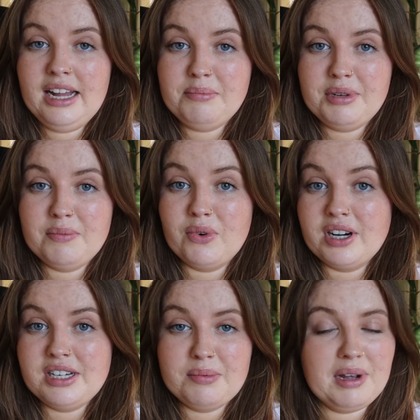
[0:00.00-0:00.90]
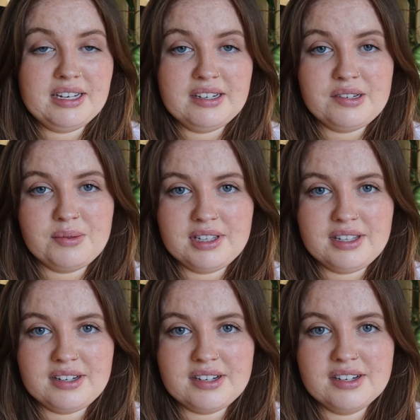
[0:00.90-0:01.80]
and be more independent with
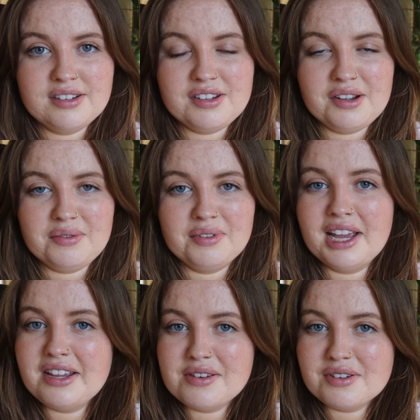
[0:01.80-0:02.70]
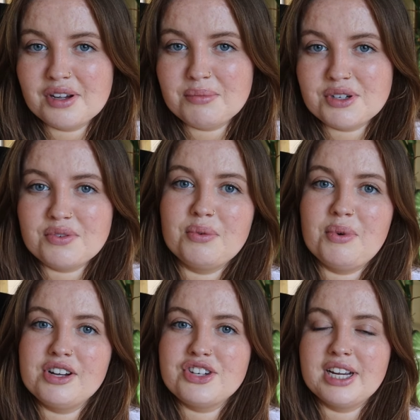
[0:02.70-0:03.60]
it. So thank you so much for
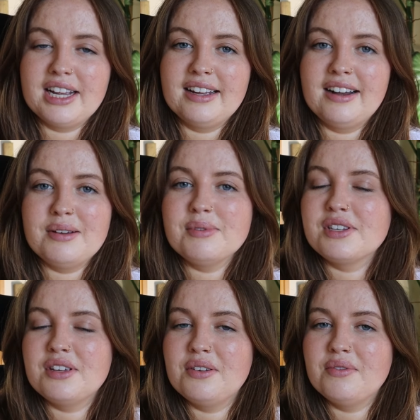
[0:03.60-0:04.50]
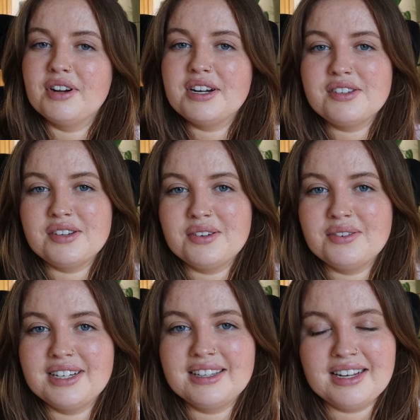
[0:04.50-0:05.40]
watching. I will see you very
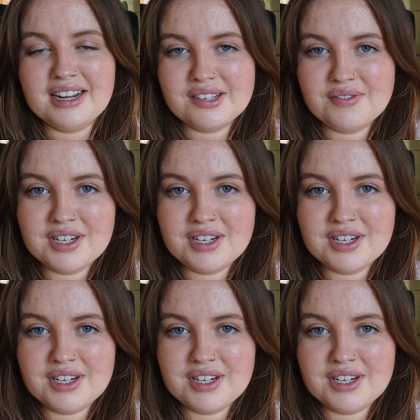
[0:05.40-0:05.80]
soon in the next